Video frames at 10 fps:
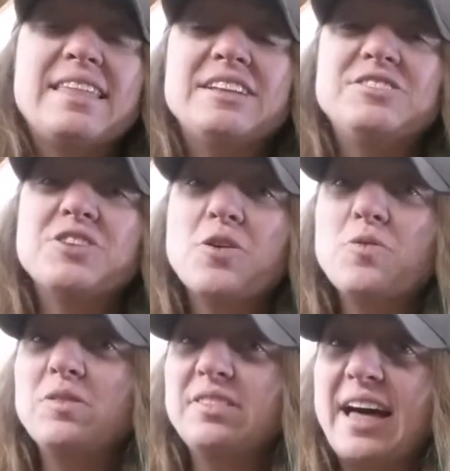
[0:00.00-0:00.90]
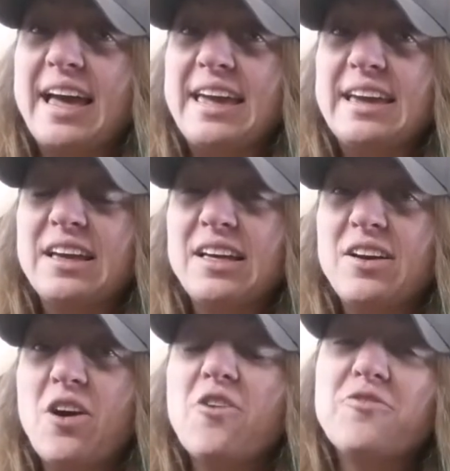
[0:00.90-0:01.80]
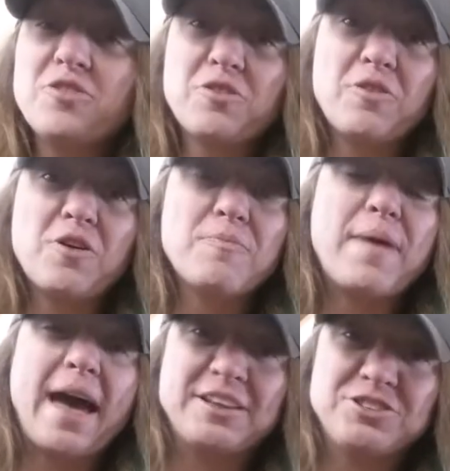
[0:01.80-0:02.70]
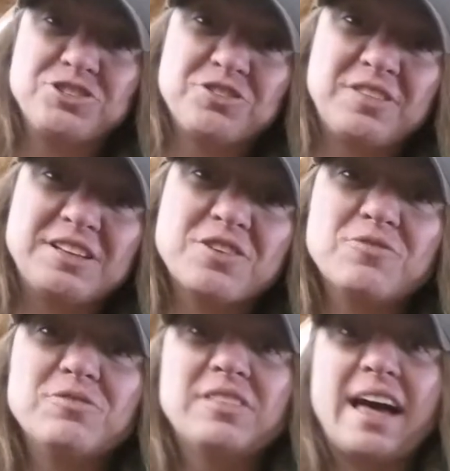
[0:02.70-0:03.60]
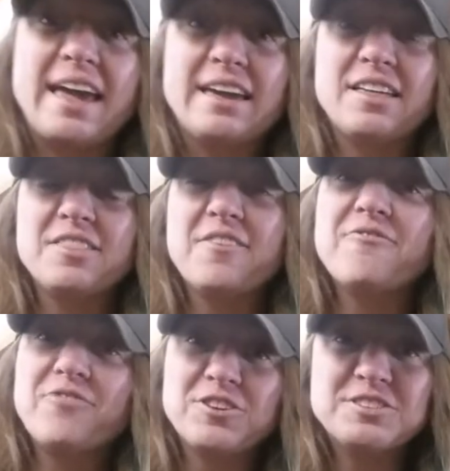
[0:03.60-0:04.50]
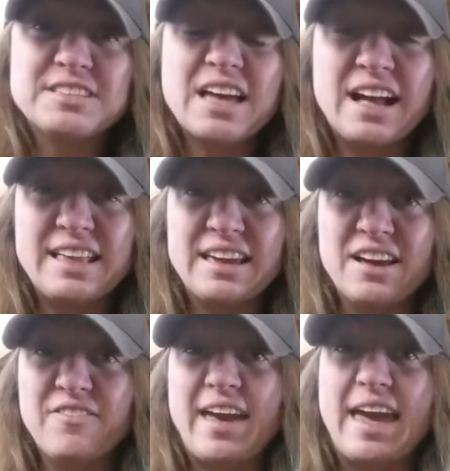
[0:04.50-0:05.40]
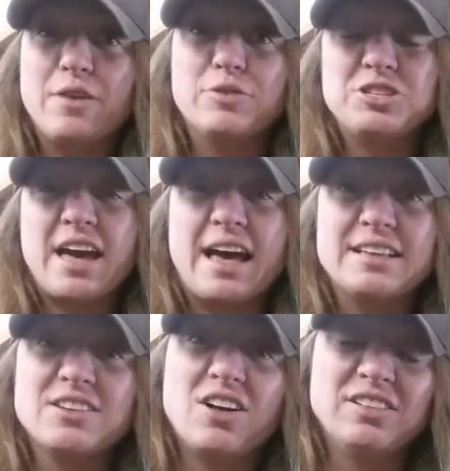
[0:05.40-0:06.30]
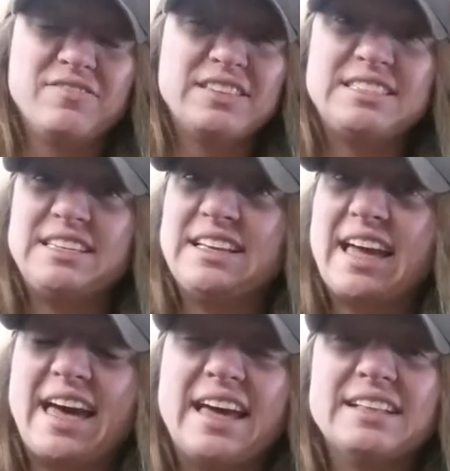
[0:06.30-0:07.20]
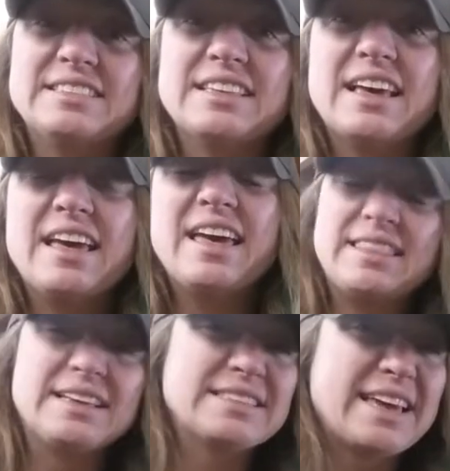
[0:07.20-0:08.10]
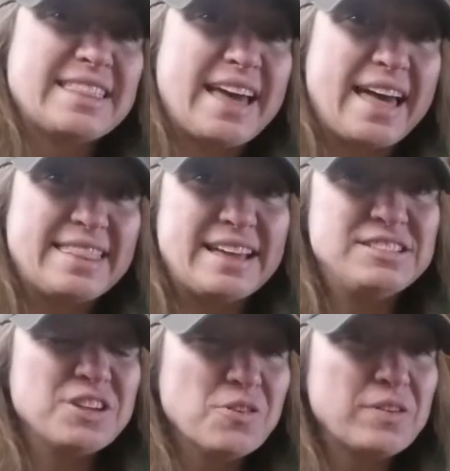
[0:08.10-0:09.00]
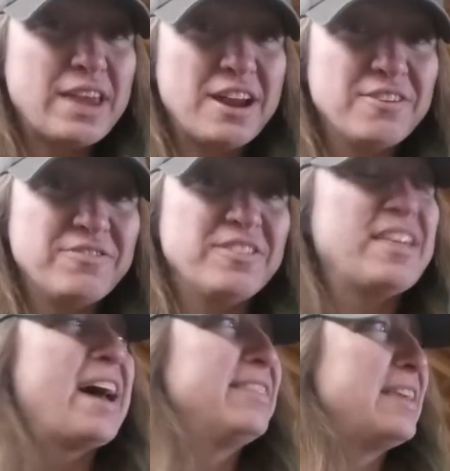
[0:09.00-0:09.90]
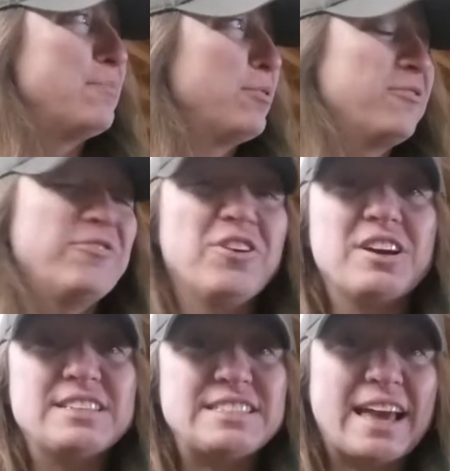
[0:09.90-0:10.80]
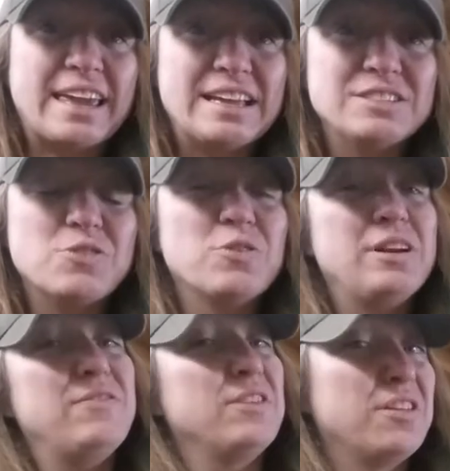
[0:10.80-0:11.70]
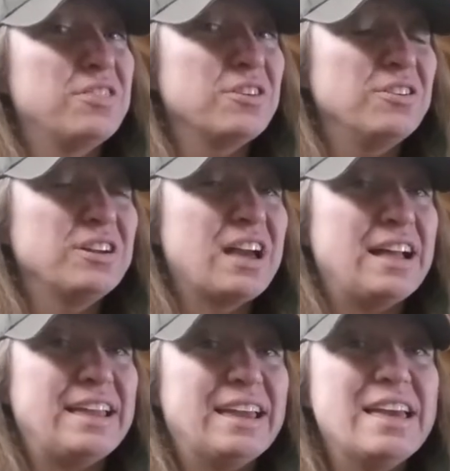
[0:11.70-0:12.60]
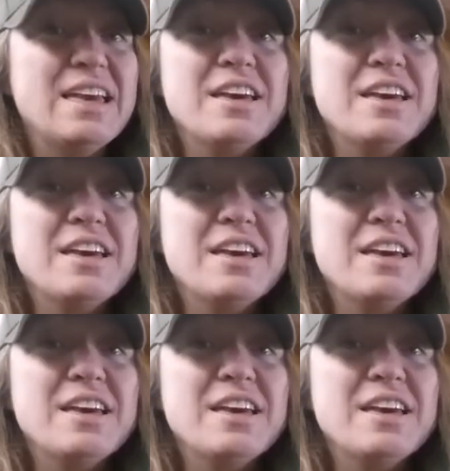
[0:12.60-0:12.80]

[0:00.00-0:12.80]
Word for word: They don't like overgrown pasture. They don't like the first cutting of hay, which has all of the seed heads and things like that. They don't care for that. They prefer a second or even a third cutting.